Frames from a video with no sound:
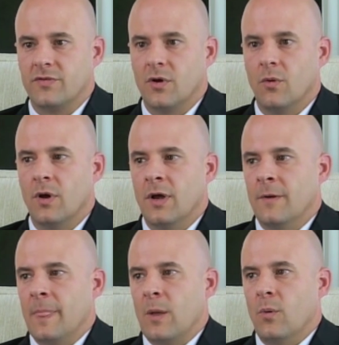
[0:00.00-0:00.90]
So
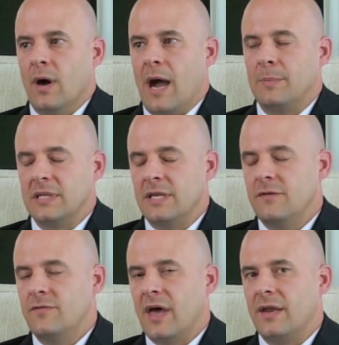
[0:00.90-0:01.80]
I
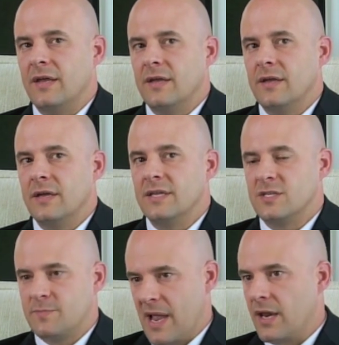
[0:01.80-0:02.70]
believe that
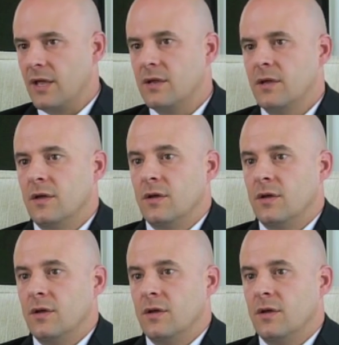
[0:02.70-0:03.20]
Hispanic,